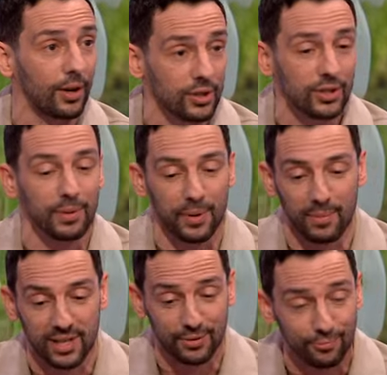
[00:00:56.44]
the costume
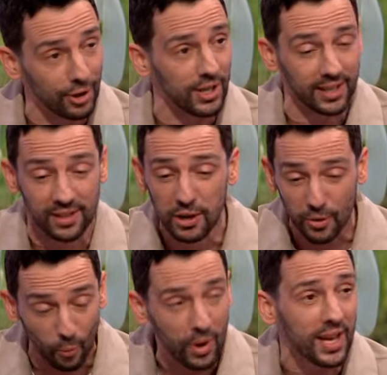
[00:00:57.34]
department has to run in
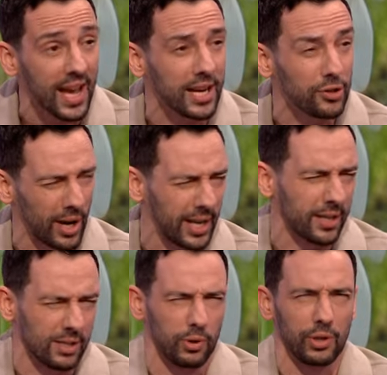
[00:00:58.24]
with a hairdryer,
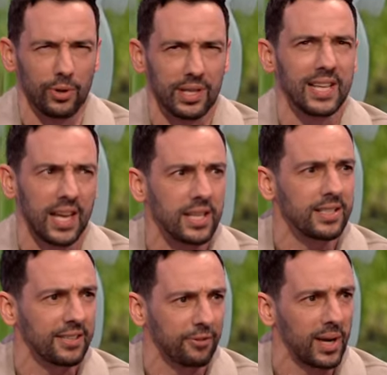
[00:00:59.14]
because what you want is
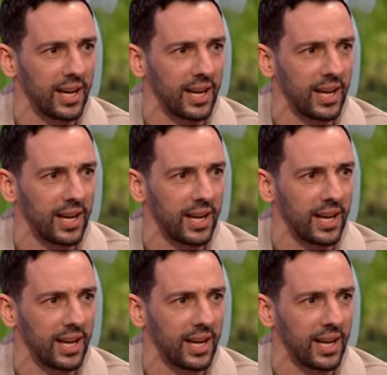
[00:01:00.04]
heat from a